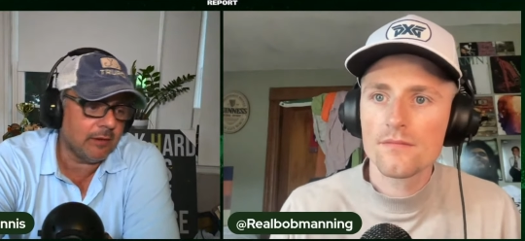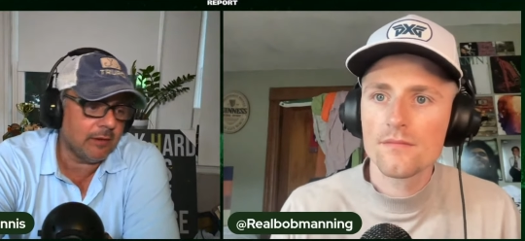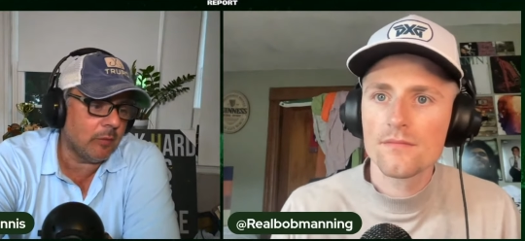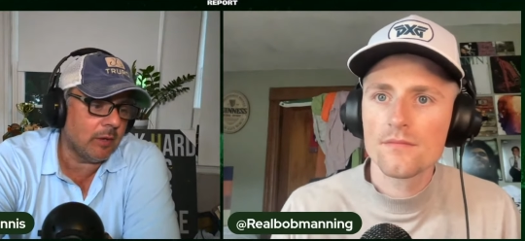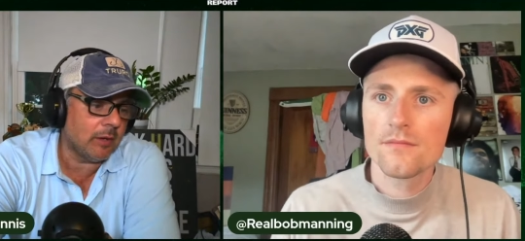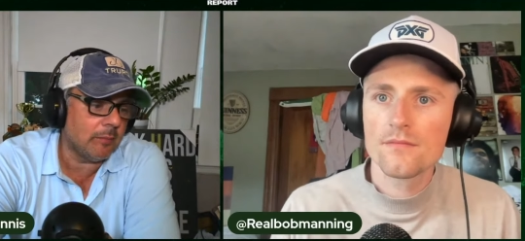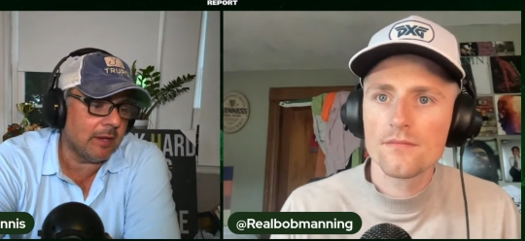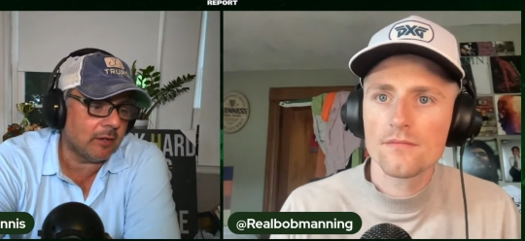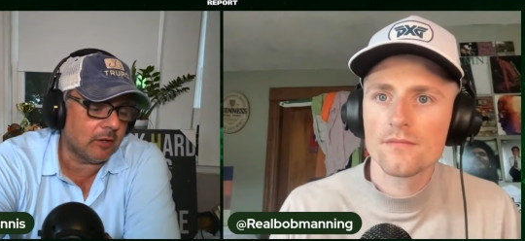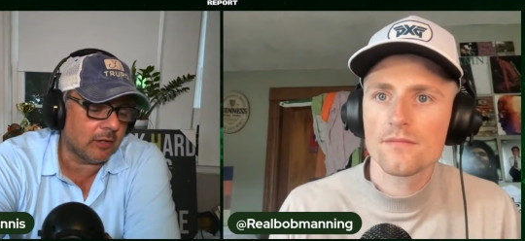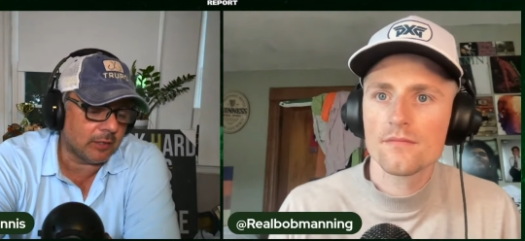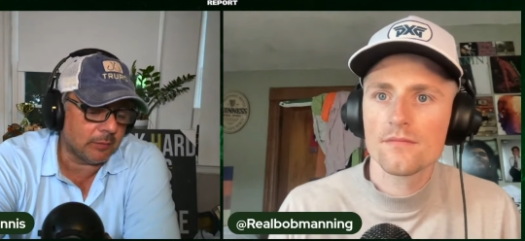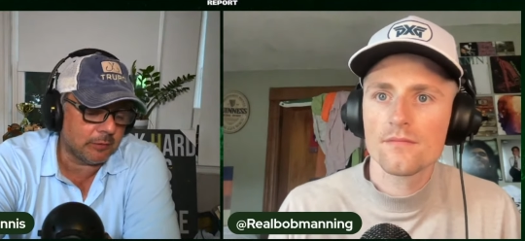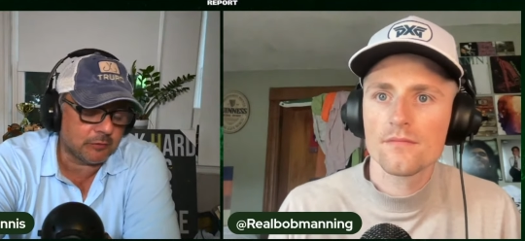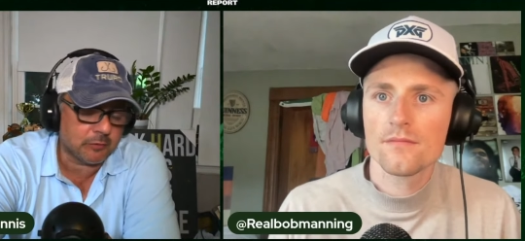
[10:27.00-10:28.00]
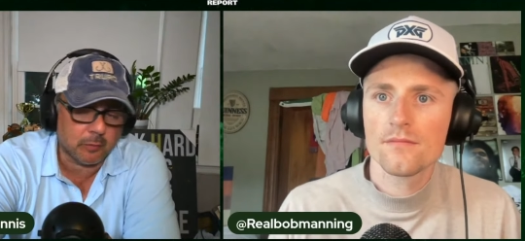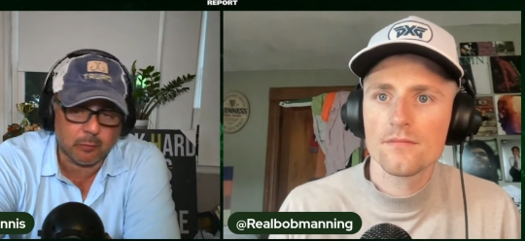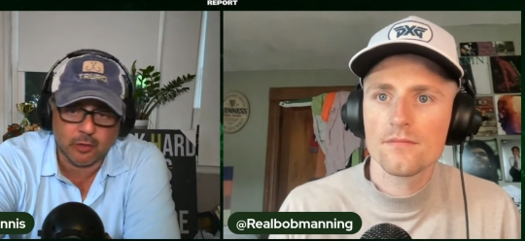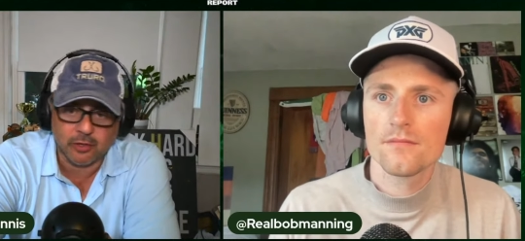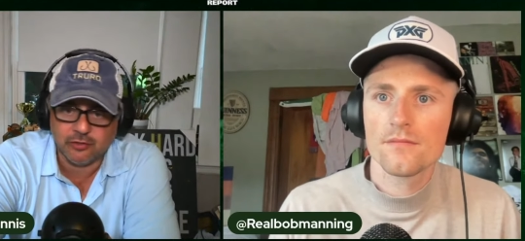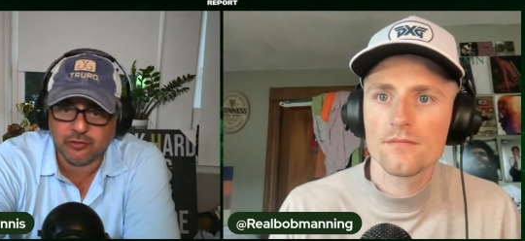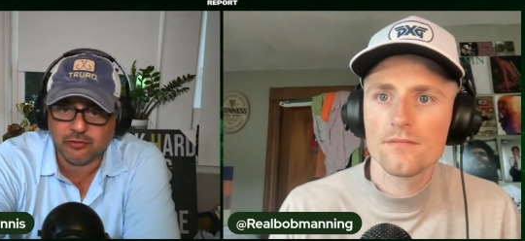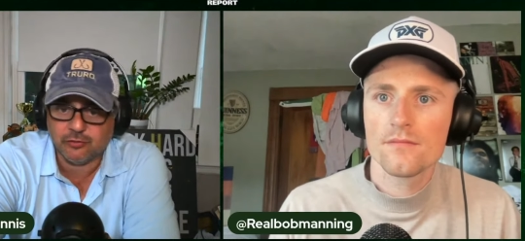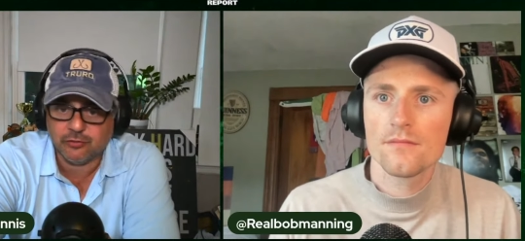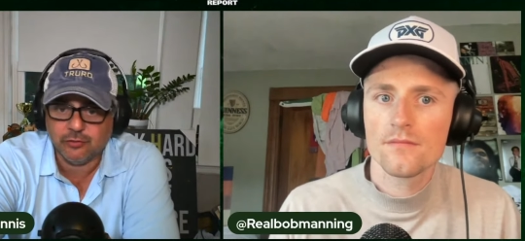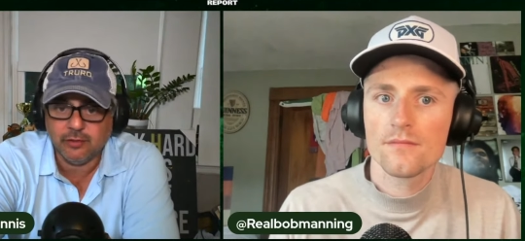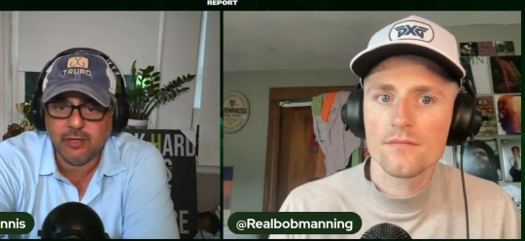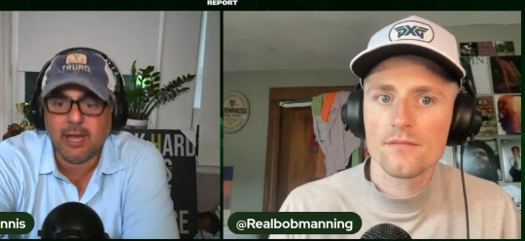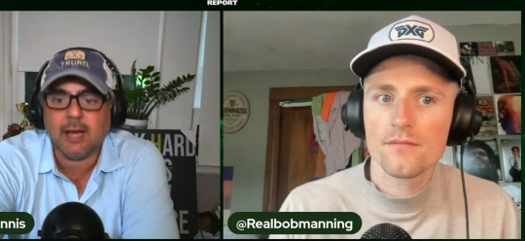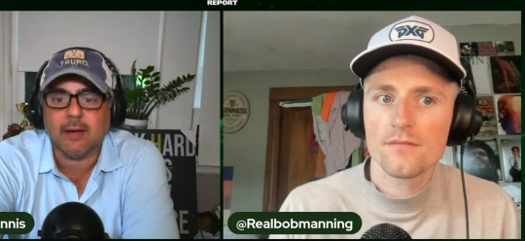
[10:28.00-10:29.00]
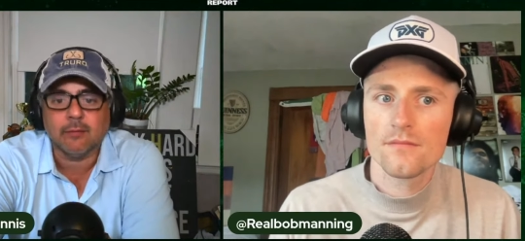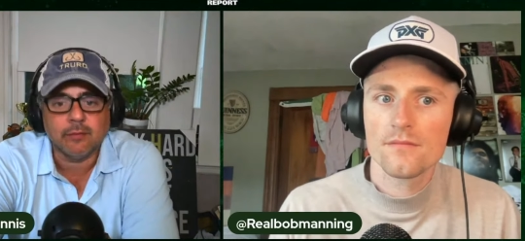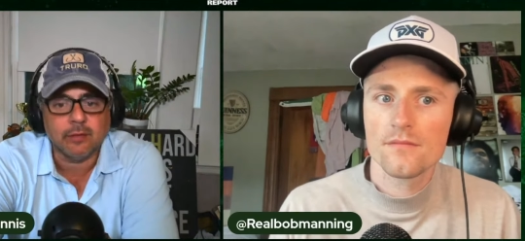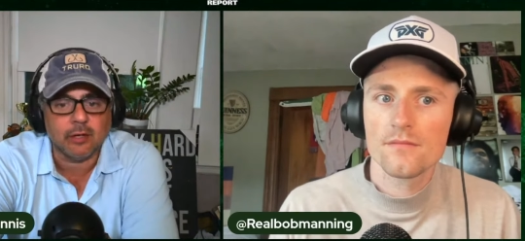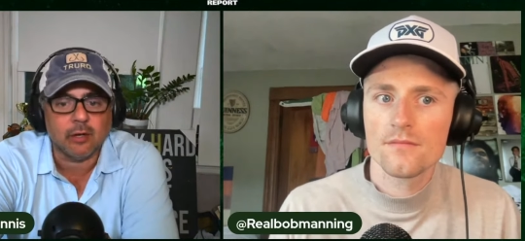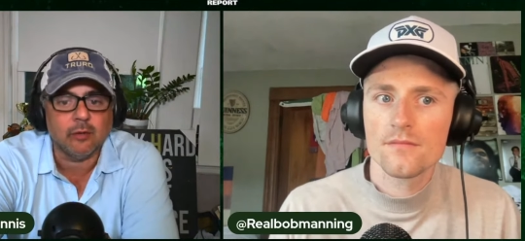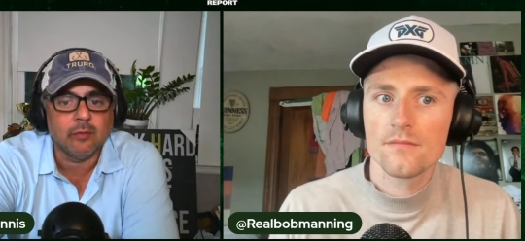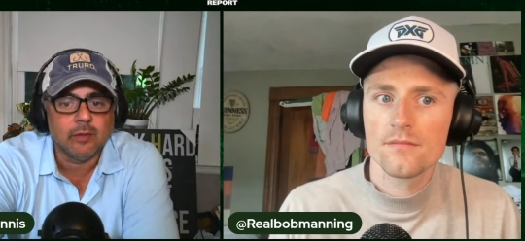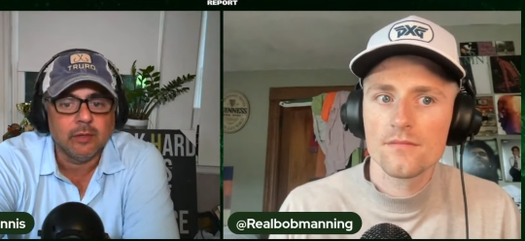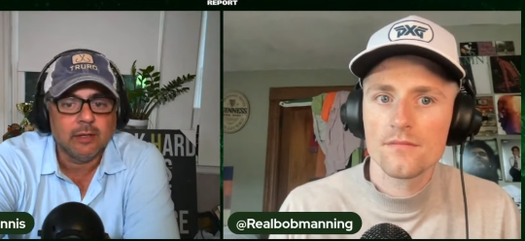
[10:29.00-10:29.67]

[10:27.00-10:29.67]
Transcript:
Speaker 1: oh, you want to make arguments for Bridges. Yeah, you know,